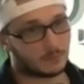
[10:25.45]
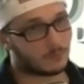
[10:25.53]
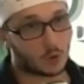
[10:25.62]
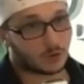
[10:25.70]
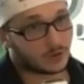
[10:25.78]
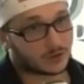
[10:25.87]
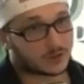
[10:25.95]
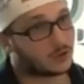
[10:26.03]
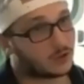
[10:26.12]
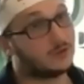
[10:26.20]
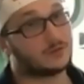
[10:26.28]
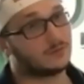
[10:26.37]
Modalists
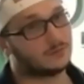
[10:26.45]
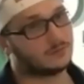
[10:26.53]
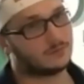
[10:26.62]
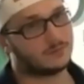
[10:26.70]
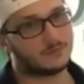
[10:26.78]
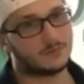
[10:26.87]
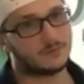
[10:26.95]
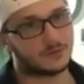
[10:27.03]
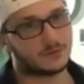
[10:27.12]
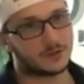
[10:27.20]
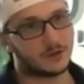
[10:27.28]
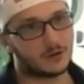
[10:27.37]
couldn't,
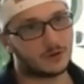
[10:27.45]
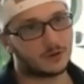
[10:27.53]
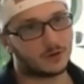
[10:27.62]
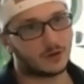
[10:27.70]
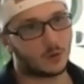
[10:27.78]
you know, a,